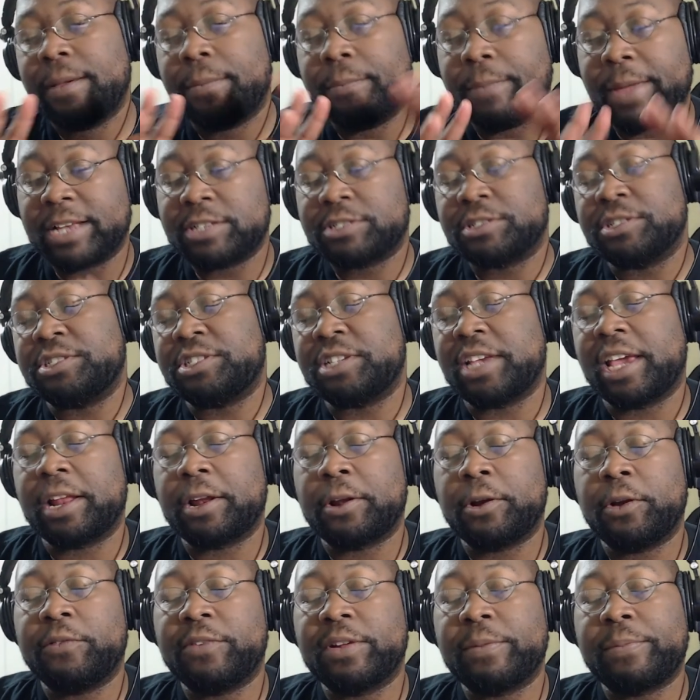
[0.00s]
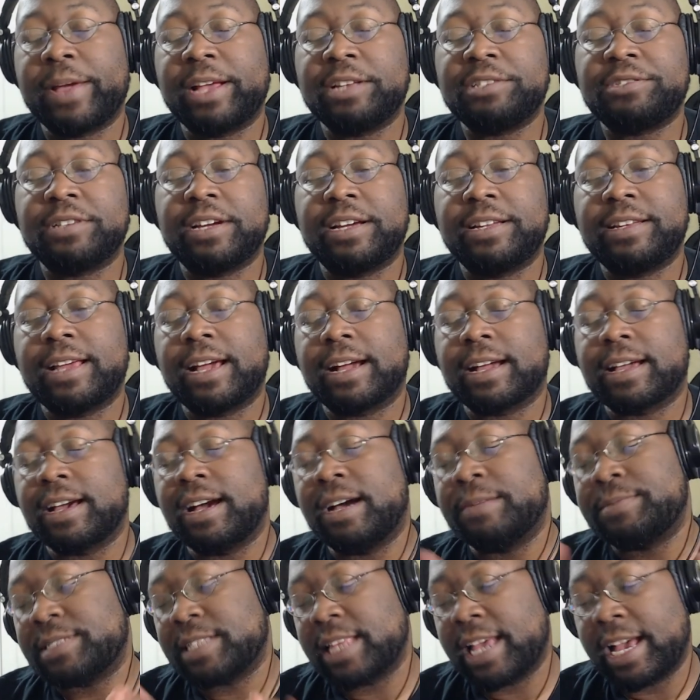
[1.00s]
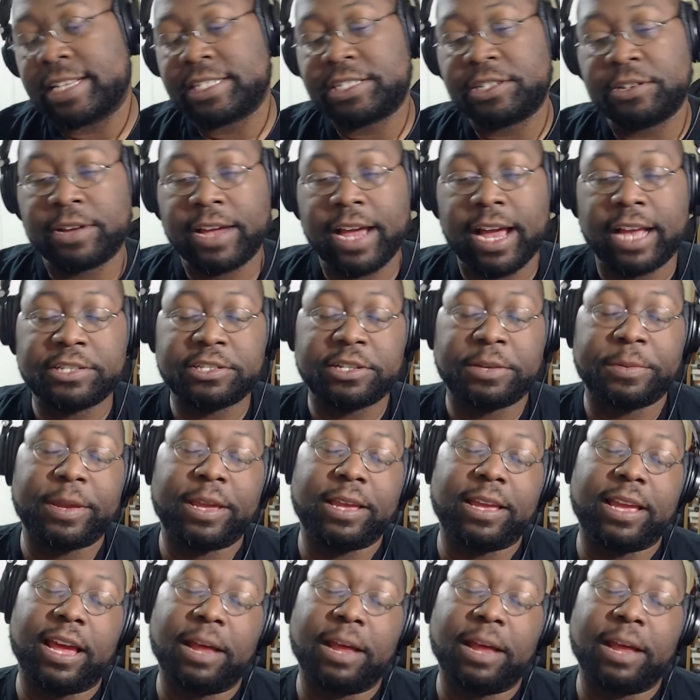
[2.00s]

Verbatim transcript: Make sure that you head on over to patreon.com slash HEELKAIJU.